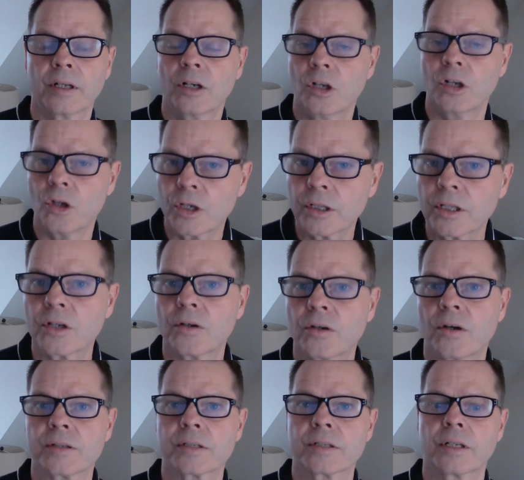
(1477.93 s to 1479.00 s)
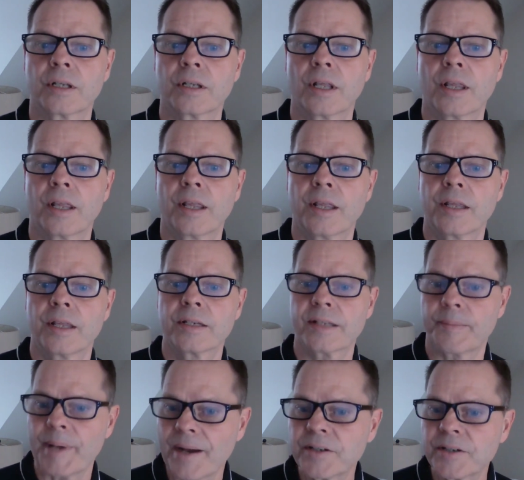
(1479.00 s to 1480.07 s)
Look at the cross.
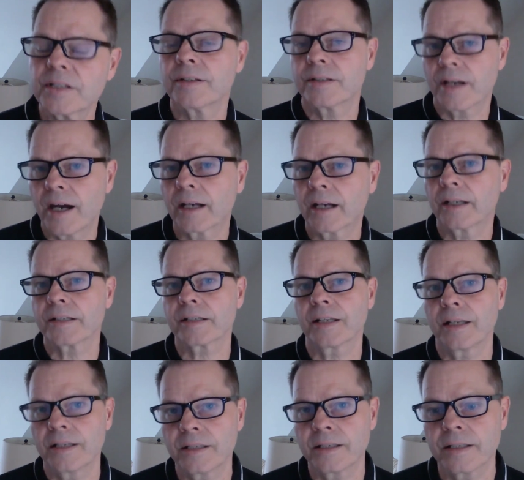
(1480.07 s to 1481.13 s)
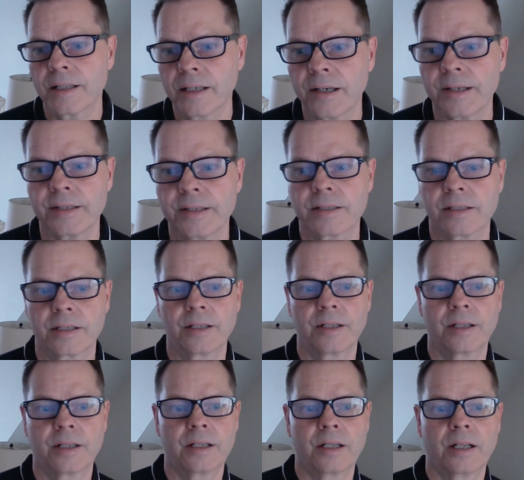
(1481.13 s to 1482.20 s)
Step out of the darkness into the light.
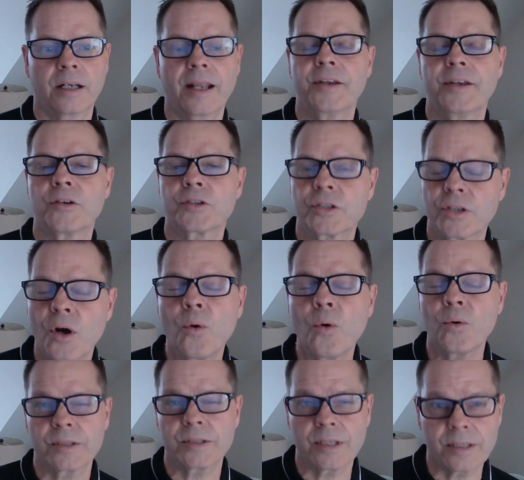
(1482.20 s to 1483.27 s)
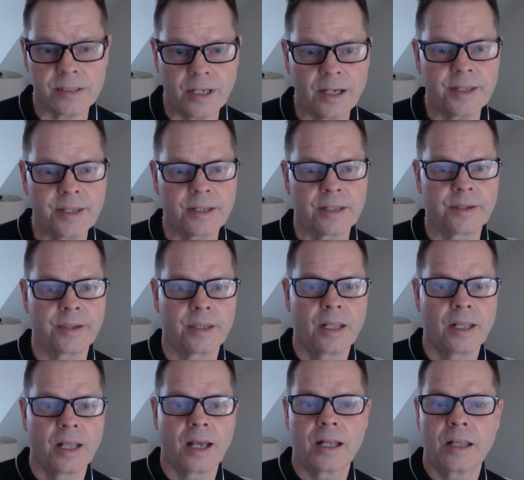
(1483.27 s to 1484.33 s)
Let your soul's desire
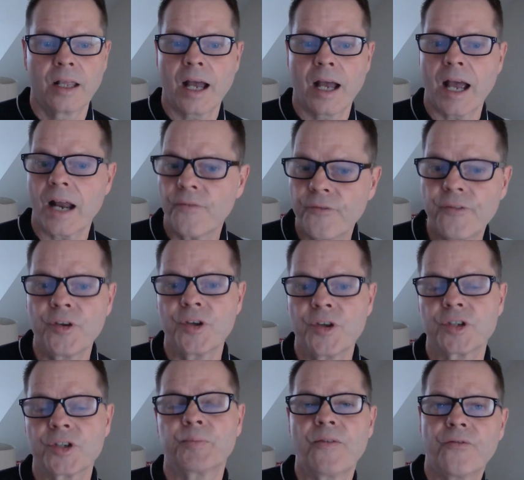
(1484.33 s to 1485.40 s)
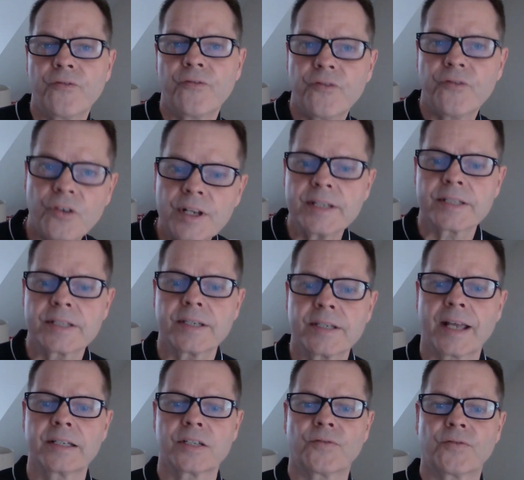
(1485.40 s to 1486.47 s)
and first be fully
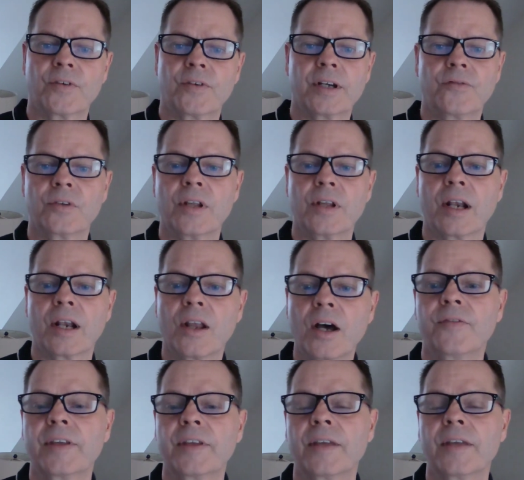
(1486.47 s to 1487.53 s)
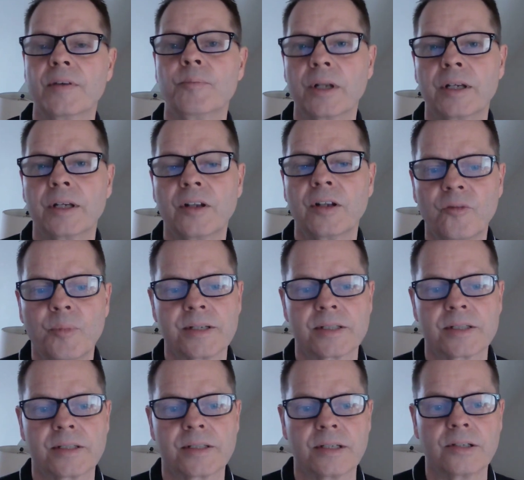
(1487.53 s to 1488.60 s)
satisfied for the life-giving blood of my
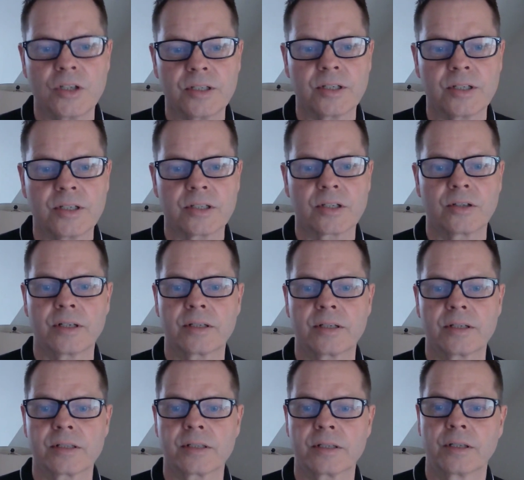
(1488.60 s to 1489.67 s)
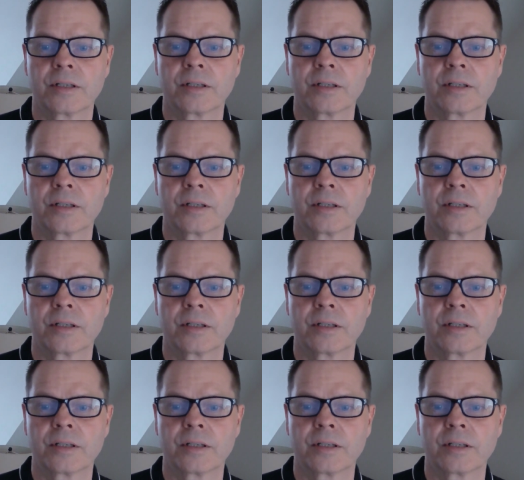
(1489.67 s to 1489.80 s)
Son, Jesus Christ.